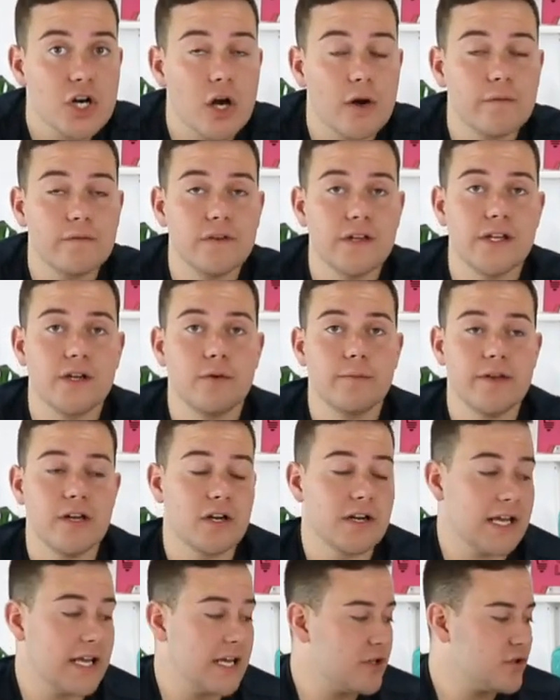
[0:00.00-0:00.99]
Hopefully it'll be
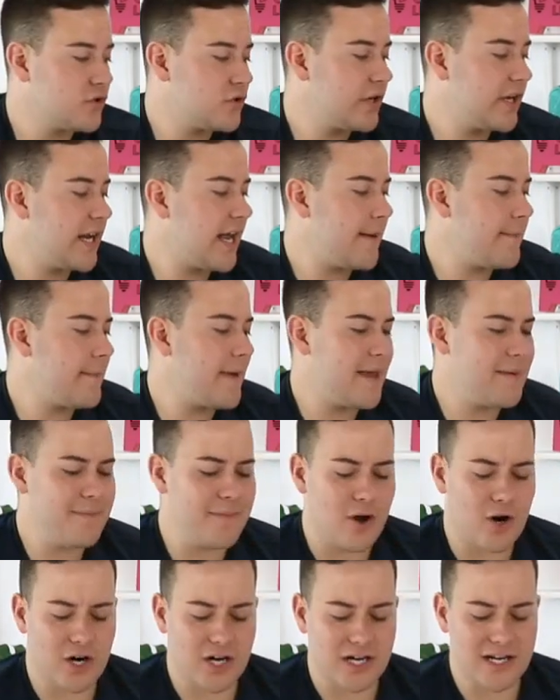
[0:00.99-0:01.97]
on Android. It may
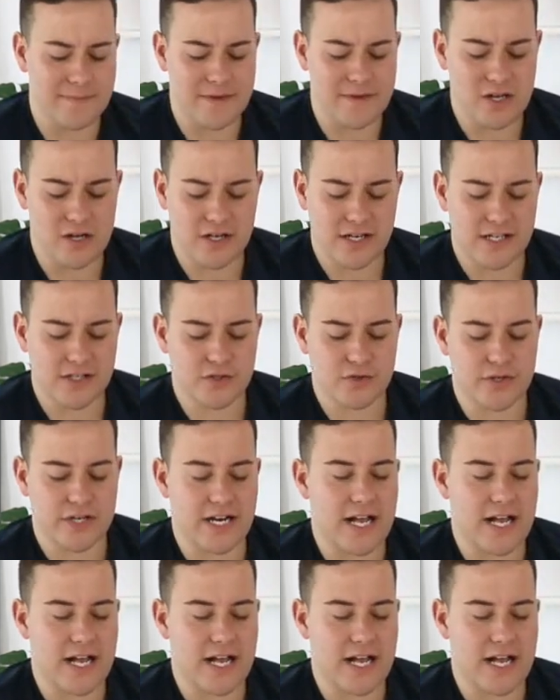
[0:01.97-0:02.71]
already be on Android.